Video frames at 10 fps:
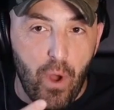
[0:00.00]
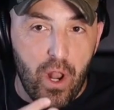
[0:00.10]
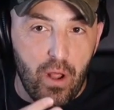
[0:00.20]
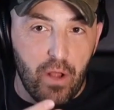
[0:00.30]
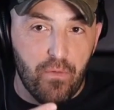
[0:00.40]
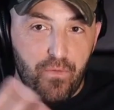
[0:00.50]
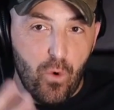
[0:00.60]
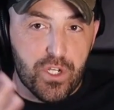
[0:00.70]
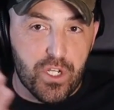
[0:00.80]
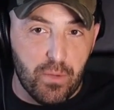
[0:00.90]
a
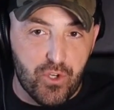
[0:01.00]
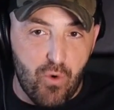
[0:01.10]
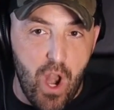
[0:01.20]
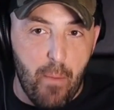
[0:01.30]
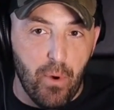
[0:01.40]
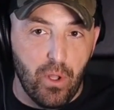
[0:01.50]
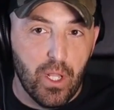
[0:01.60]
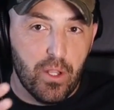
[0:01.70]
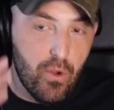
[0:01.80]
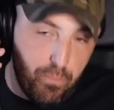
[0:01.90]
foursome scramble,
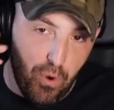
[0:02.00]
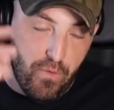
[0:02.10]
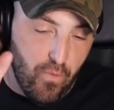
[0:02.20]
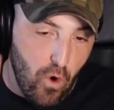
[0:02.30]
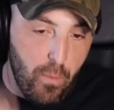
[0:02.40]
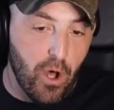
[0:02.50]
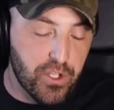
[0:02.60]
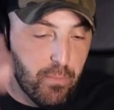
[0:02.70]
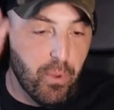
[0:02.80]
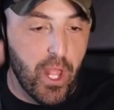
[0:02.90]
you put 4
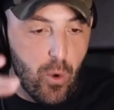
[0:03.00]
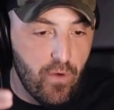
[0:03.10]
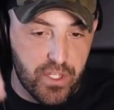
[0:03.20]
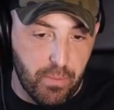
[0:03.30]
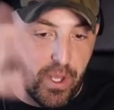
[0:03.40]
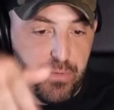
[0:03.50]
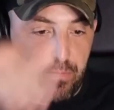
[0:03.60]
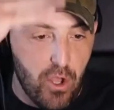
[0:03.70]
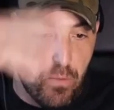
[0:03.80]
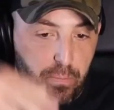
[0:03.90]
balls in play, and whoever's the best
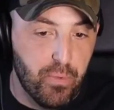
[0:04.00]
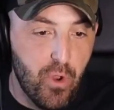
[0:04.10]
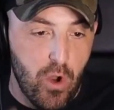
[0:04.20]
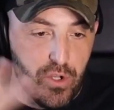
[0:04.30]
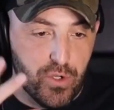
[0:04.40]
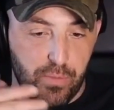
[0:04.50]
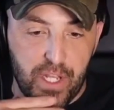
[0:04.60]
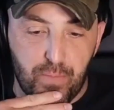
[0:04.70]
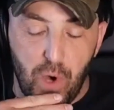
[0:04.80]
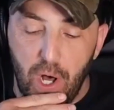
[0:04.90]
ball, because it was the
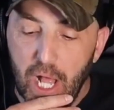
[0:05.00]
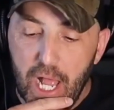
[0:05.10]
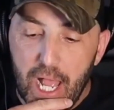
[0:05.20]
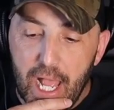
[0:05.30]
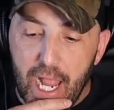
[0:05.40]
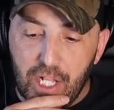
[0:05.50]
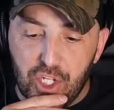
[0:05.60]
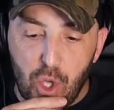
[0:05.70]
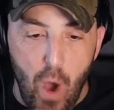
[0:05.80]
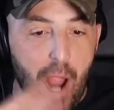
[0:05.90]
best ball. And
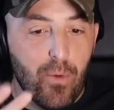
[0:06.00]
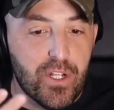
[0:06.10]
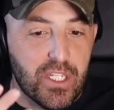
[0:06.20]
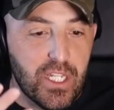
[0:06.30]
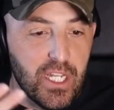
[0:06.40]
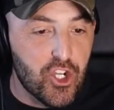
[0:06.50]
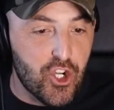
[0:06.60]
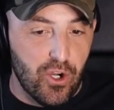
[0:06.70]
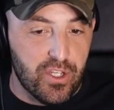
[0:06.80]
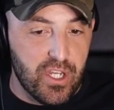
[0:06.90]
so I was the
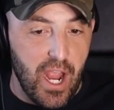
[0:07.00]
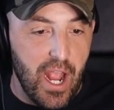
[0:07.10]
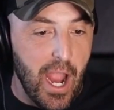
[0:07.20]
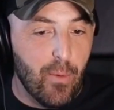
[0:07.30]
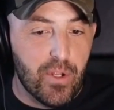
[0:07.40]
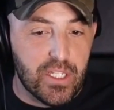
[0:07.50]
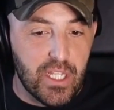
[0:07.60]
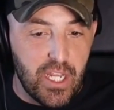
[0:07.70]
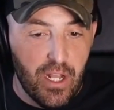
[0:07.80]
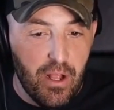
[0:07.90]
insurance guy. I was
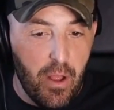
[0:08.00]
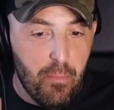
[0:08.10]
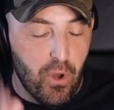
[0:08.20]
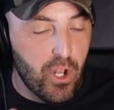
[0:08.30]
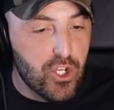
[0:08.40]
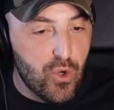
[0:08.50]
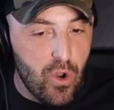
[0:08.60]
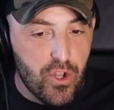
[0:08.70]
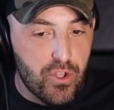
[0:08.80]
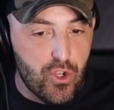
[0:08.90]
put it
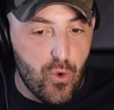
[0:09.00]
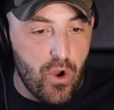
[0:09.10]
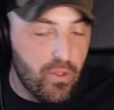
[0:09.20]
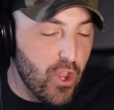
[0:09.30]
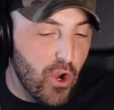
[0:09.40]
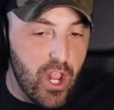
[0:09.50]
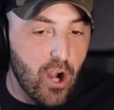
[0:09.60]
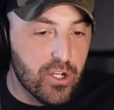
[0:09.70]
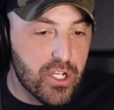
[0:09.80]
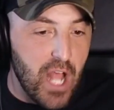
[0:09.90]
230
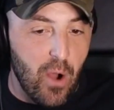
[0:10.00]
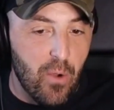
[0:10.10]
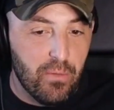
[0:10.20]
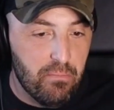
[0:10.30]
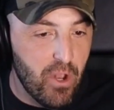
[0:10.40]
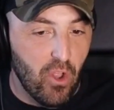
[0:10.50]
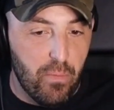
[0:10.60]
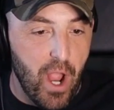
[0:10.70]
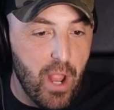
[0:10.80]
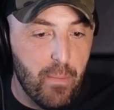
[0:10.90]
yards down, middle of the
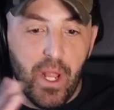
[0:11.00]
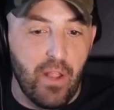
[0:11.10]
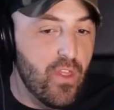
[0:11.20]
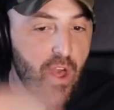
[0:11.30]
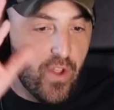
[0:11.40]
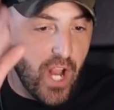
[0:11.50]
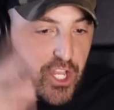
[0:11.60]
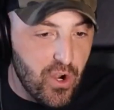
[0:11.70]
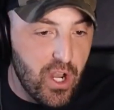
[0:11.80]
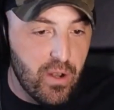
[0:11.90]
pipe, and then the other guys
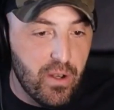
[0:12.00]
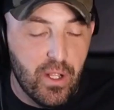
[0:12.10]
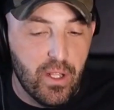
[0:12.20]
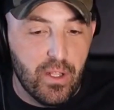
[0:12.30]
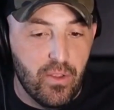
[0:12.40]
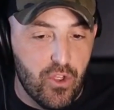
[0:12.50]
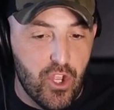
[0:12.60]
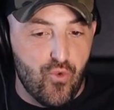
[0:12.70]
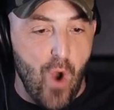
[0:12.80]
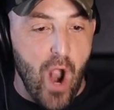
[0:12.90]
are hitting the
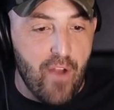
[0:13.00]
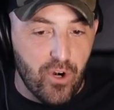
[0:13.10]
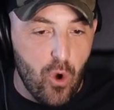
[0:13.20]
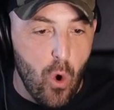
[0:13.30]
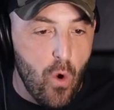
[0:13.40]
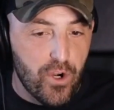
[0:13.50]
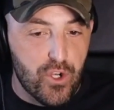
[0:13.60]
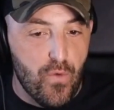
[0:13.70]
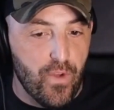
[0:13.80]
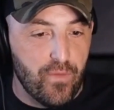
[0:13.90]
driver and going for
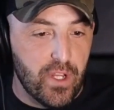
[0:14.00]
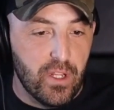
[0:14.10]
250,